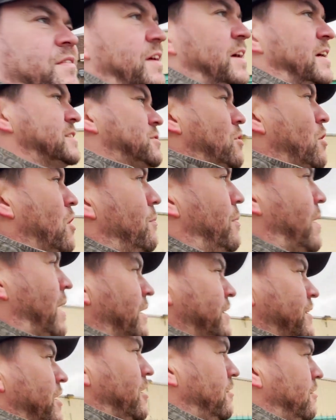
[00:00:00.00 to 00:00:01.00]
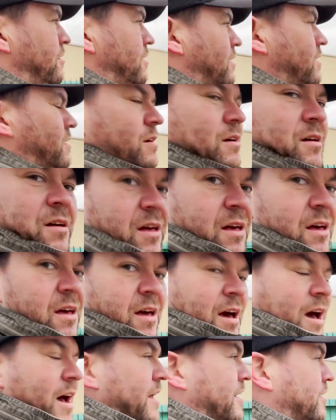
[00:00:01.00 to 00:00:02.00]
These are all brand new.
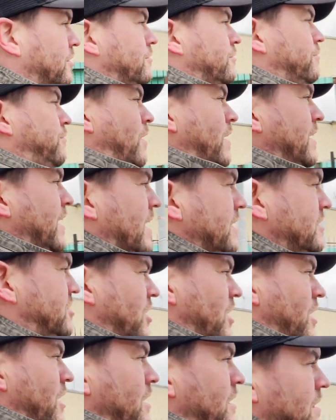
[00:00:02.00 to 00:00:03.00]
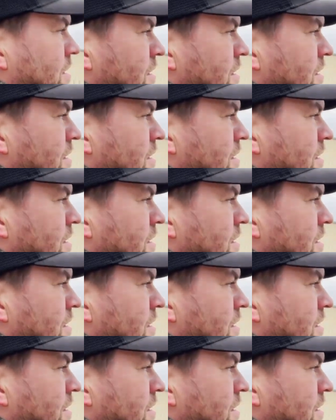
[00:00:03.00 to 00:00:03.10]
I had a good friend, Angela,